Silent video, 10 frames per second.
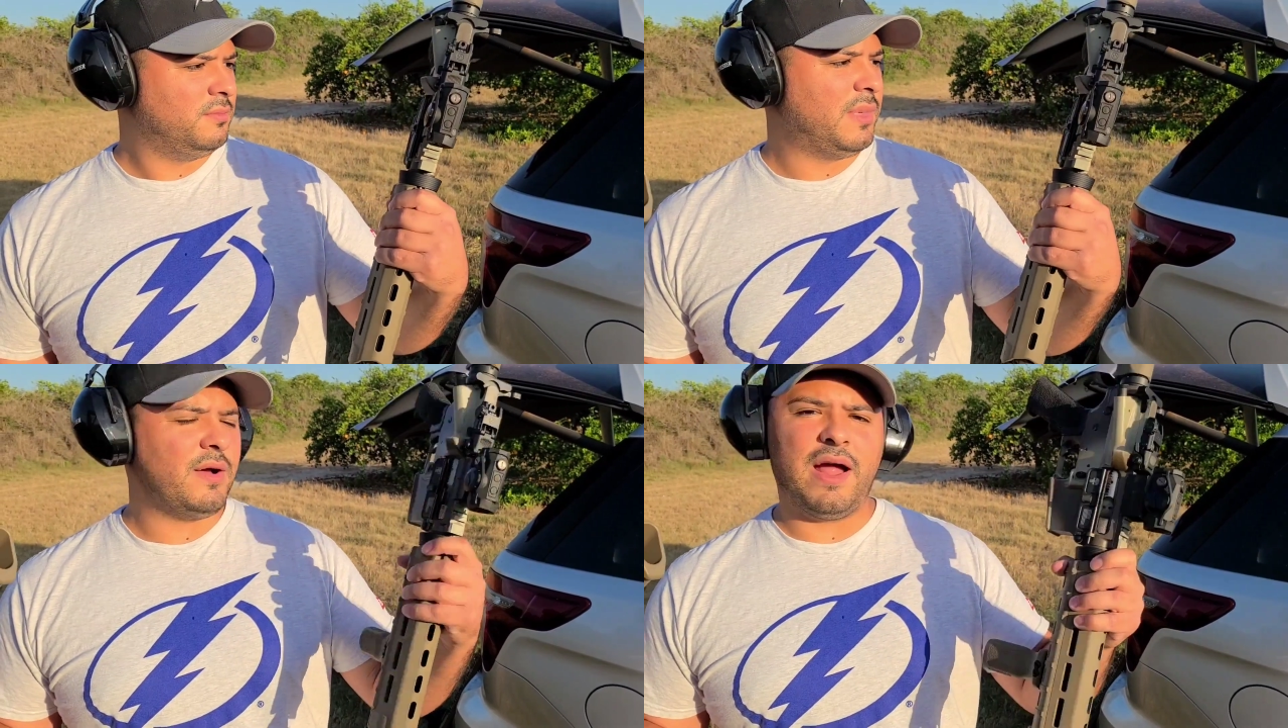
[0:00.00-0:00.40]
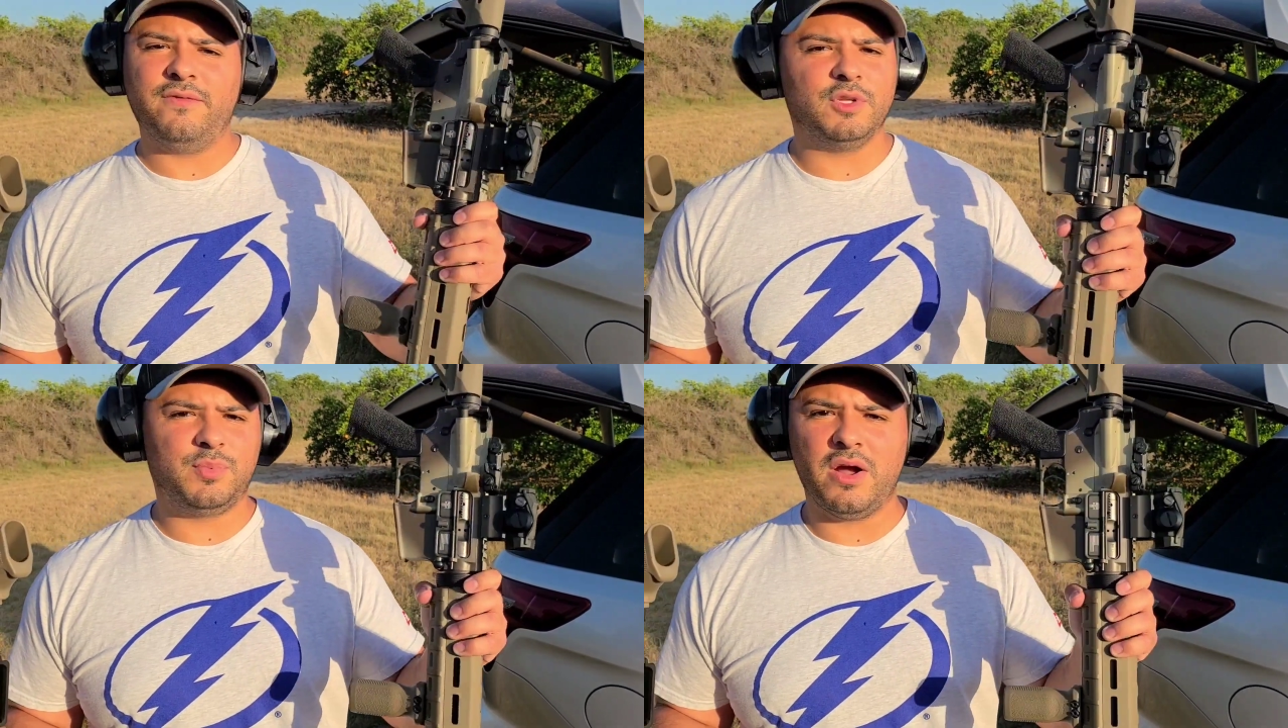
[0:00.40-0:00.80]
My
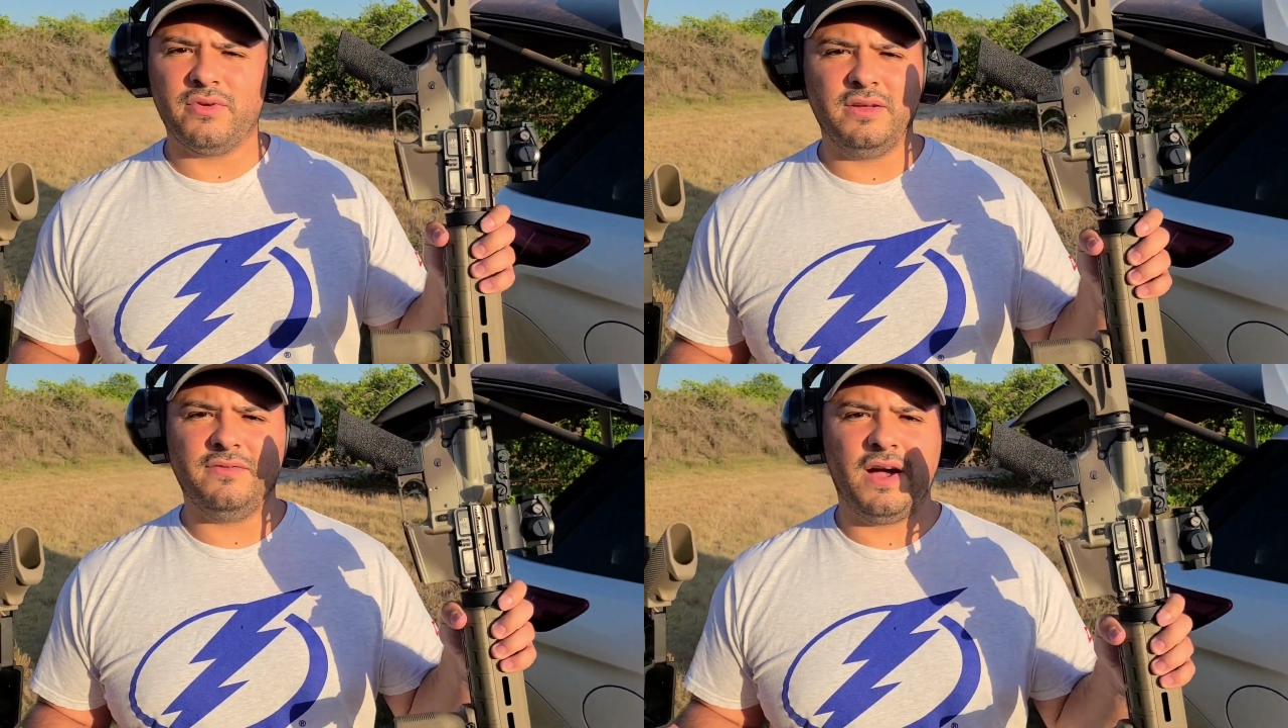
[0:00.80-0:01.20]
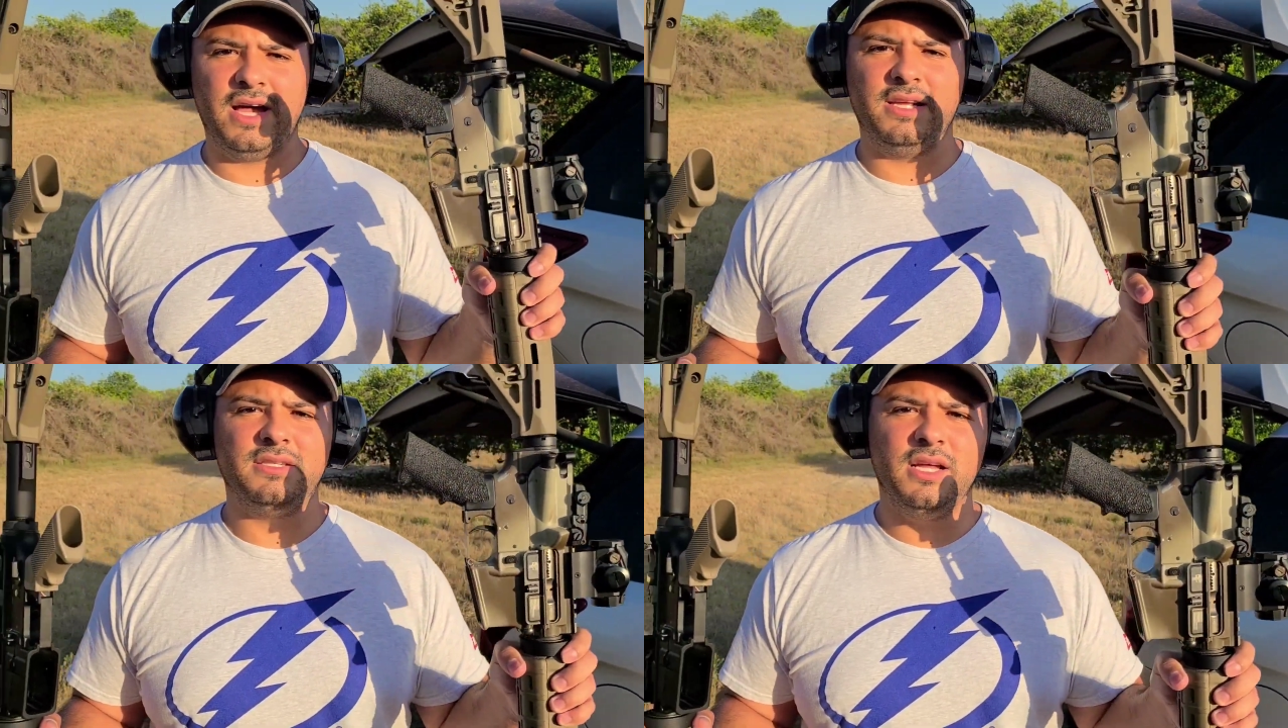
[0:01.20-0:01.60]
rifle is perfectly
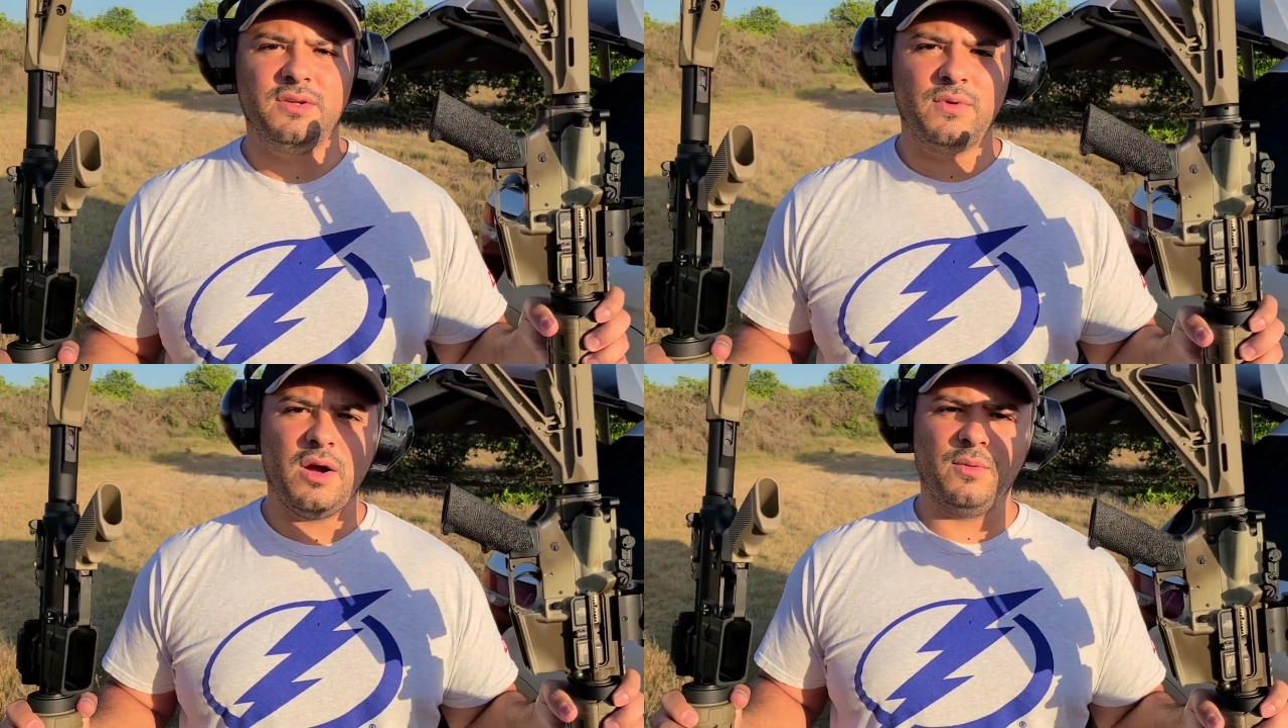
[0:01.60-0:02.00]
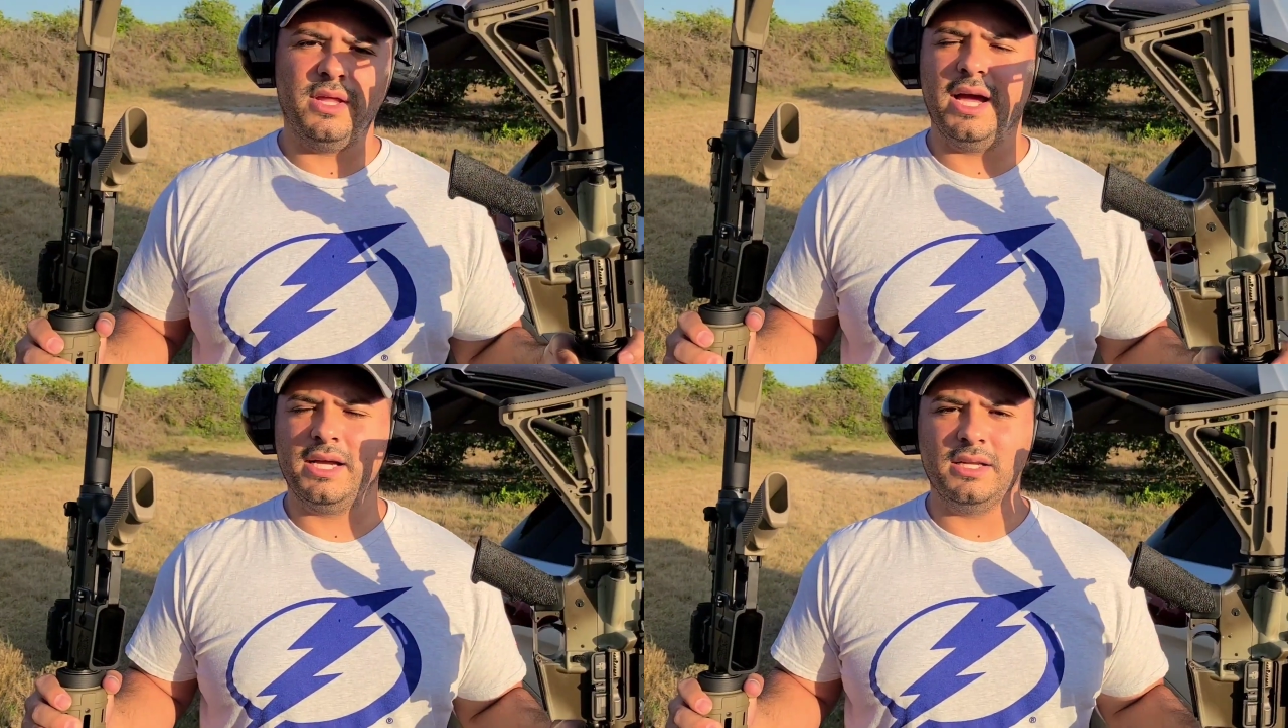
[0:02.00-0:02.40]
fine. There's nothing wrong
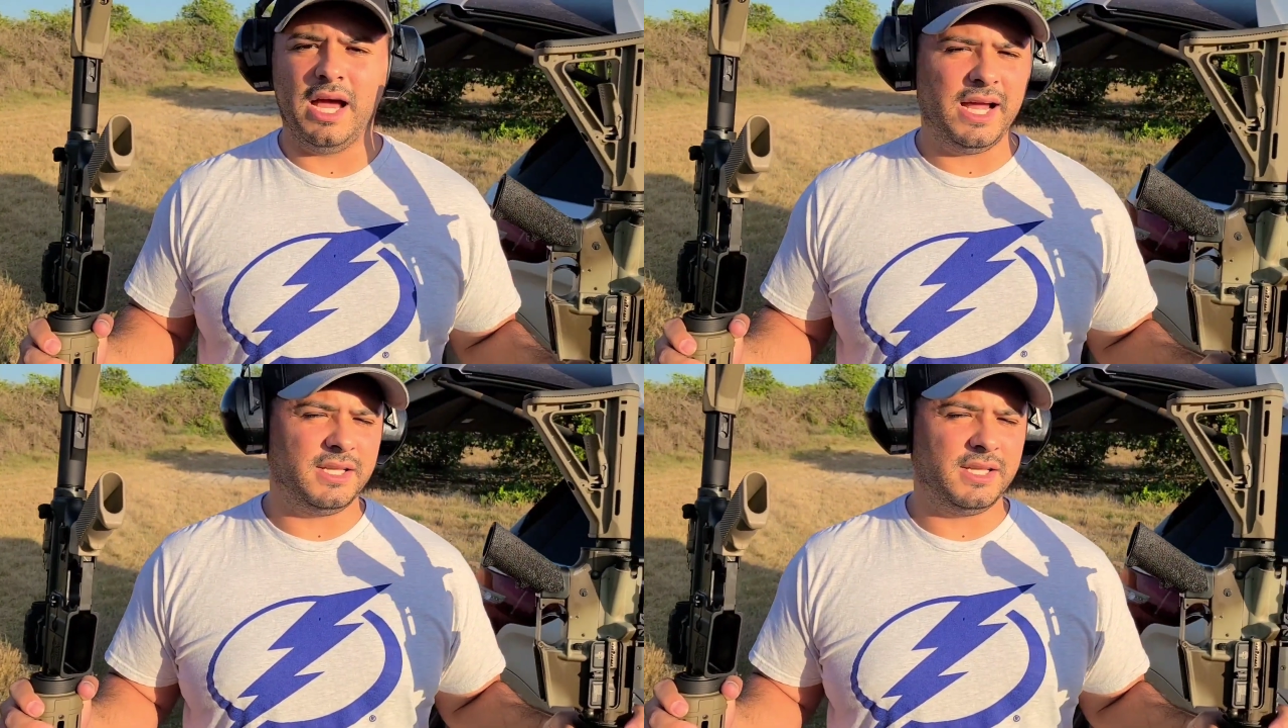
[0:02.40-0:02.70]
with it.